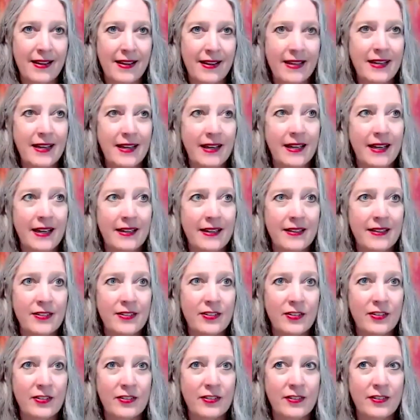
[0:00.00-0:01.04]
And I can
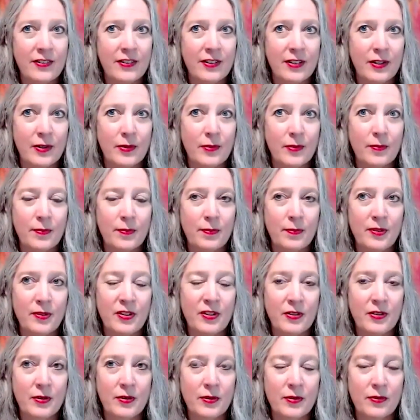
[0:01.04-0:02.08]
just,
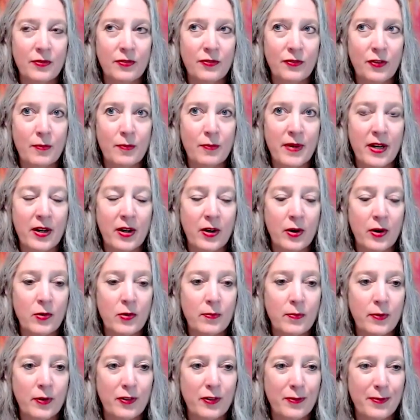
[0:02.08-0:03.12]
from my own
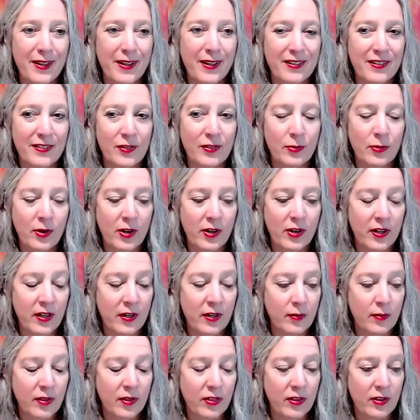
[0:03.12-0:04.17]
perspective in
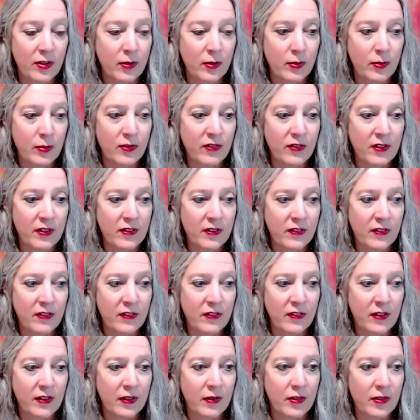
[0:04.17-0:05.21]
working with you
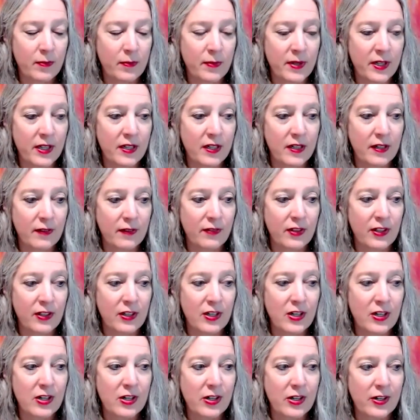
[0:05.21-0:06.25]
since the beginning of the
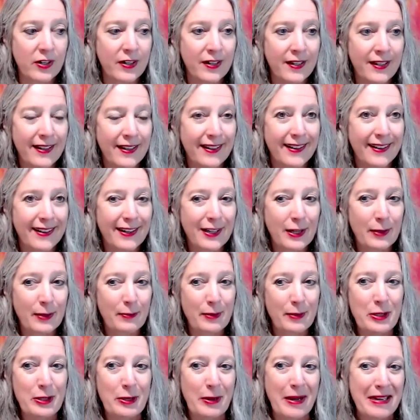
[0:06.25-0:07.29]
year,
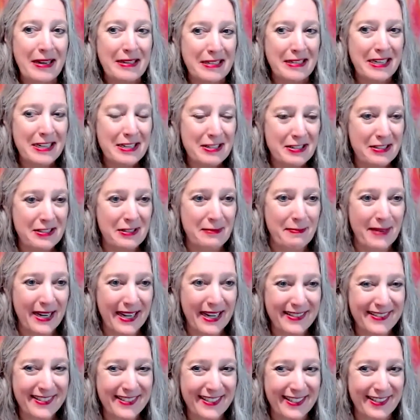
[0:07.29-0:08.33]
I teach the
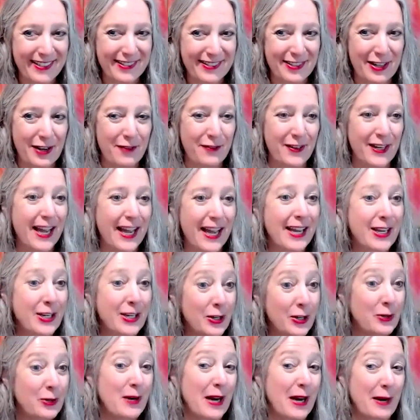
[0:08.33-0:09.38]
mindset stuff, and I
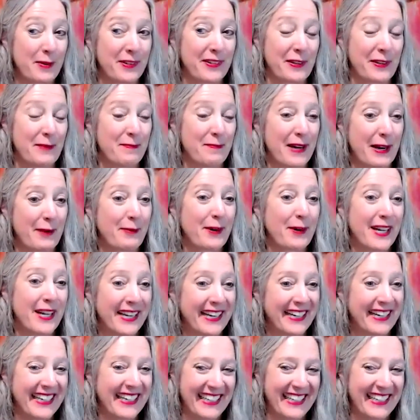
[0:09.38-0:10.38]
knew I was in my way